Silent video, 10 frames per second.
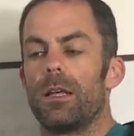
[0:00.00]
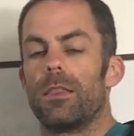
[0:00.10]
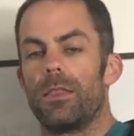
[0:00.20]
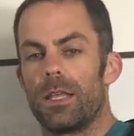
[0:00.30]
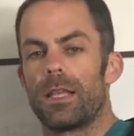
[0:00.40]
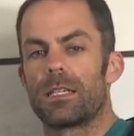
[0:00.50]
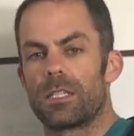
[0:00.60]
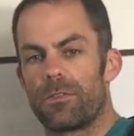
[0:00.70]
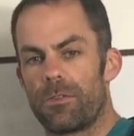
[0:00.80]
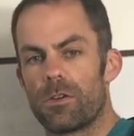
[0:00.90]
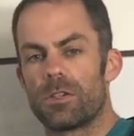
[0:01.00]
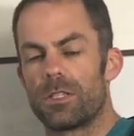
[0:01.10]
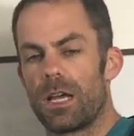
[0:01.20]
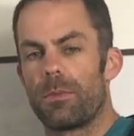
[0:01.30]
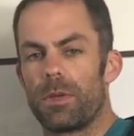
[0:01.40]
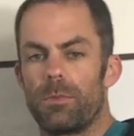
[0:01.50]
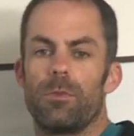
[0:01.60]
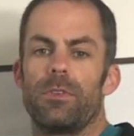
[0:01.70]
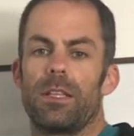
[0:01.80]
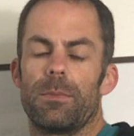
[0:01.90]
then that's the first step in
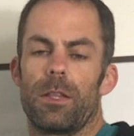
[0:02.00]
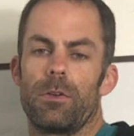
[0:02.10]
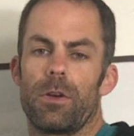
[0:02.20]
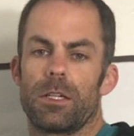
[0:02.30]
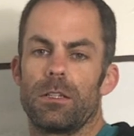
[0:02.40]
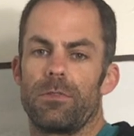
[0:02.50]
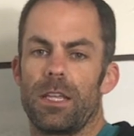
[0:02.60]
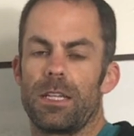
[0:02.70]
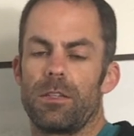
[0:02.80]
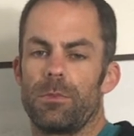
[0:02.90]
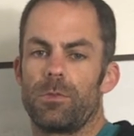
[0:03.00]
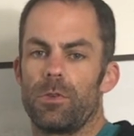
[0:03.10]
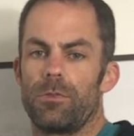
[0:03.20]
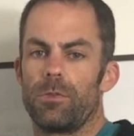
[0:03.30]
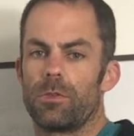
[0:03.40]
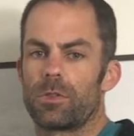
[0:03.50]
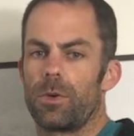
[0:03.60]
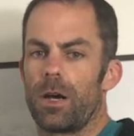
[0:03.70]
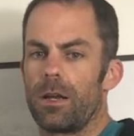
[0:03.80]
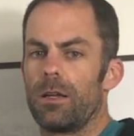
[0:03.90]
moving them in the direction of getting them to a full
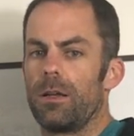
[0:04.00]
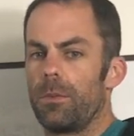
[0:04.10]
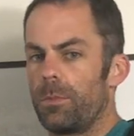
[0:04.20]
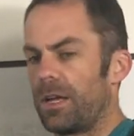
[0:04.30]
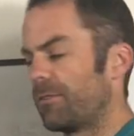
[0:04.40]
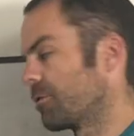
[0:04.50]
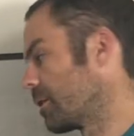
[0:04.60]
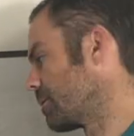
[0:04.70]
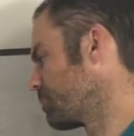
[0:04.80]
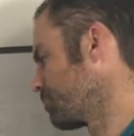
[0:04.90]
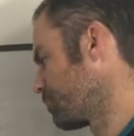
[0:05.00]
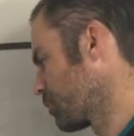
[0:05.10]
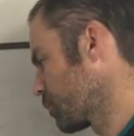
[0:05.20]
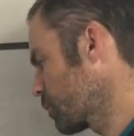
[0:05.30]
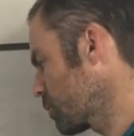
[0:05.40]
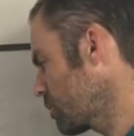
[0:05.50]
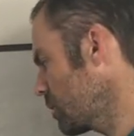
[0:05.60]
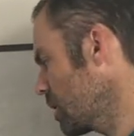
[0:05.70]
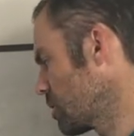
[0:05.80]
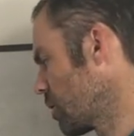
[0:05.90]
squat pain-free.
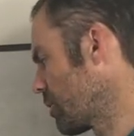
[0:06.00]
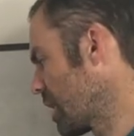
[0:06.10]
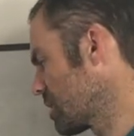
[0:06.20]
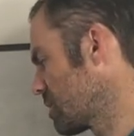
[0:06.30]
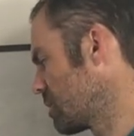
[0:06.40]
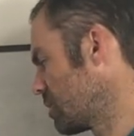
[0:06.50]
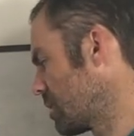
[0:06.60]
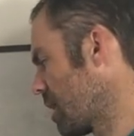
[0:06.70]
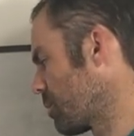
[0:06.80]
So that's top